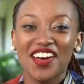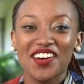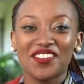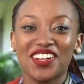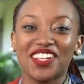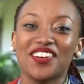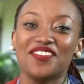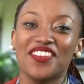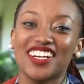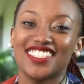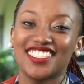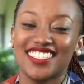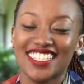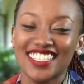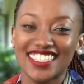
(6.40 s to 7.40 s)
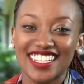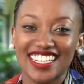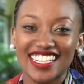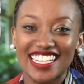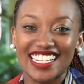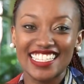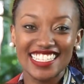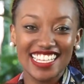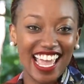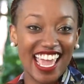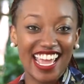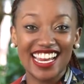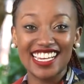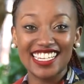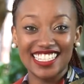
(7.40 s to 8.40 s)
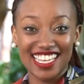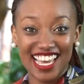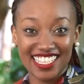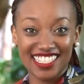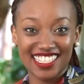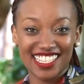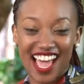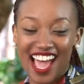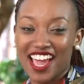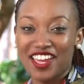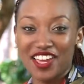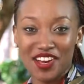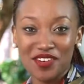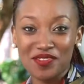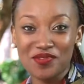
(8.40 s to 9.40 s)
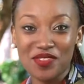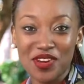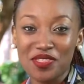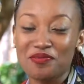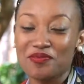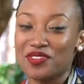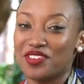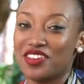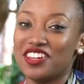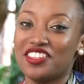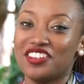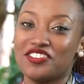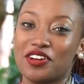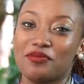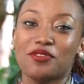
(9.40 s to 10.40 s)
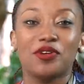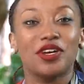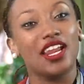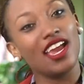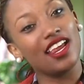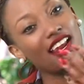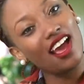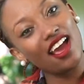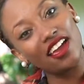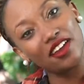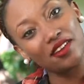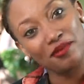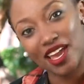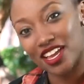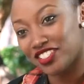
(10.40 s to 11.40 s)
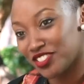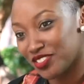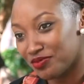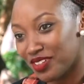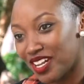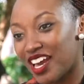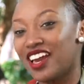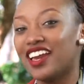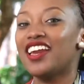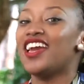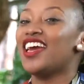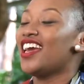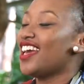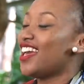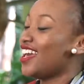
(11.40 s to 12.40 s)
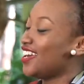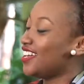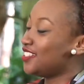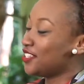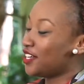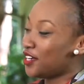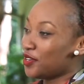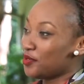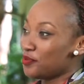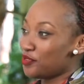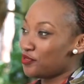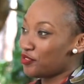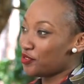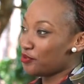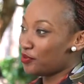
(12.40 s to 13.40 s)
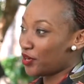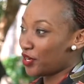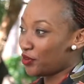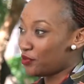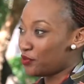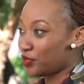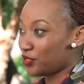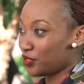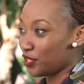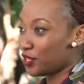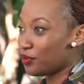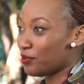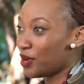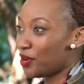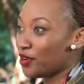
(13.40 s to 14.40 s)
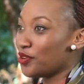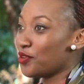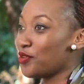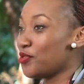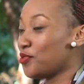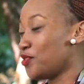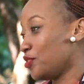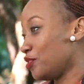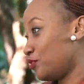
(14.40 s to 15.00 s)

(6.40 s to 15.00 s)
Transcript: Welcome back to Just Ladies, and yes, I am with Muthoni the Drummer Queen, and I am Angie Lai. And um, before the break, we were talking about who your